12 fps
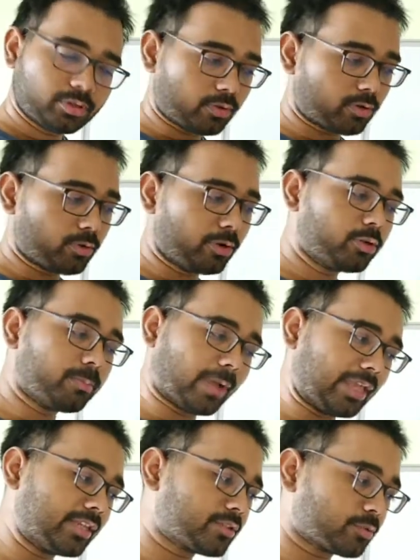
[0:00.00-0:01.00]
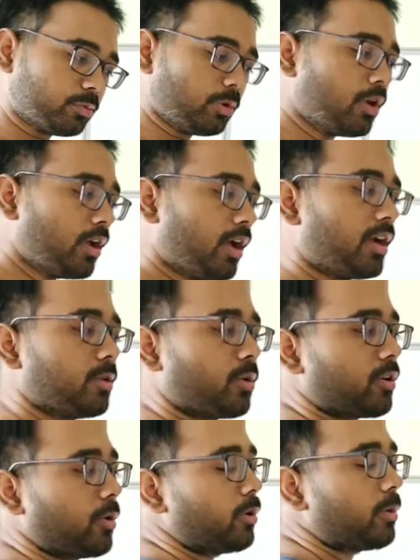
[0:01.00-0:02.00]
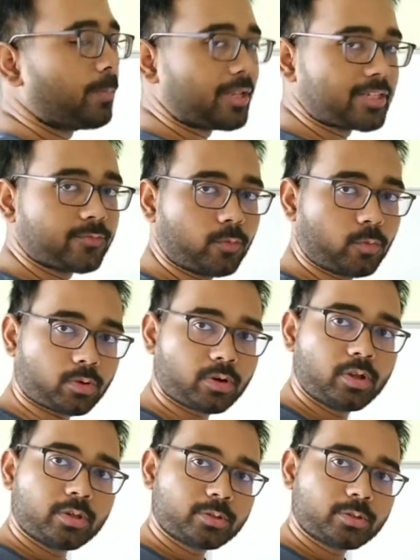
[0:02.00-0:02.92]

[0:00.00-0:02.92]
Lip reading: you are going to minus 2, and you are going to plus 4.